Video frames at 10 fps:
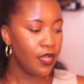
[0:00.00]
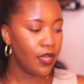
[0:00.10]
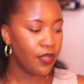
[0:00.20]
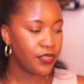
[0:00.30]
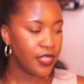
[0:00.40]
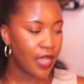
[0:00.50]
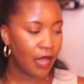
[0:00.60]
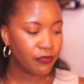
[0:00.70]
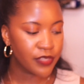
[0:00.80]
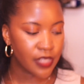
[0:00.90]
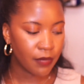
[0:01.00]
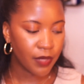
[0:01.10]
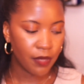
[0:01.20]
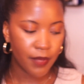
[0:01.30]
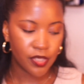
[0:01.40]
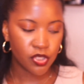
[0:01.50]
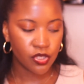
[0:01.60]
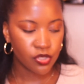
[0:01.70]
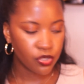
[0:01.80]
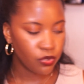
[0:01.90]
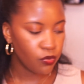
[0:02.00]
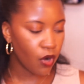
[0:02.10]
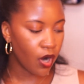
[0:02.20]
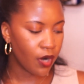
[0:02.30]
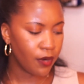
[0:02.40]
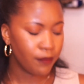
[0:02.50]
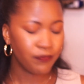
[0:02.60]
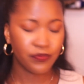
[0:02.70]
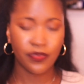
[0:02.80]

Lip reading: the outfits that I'm going to mention to you are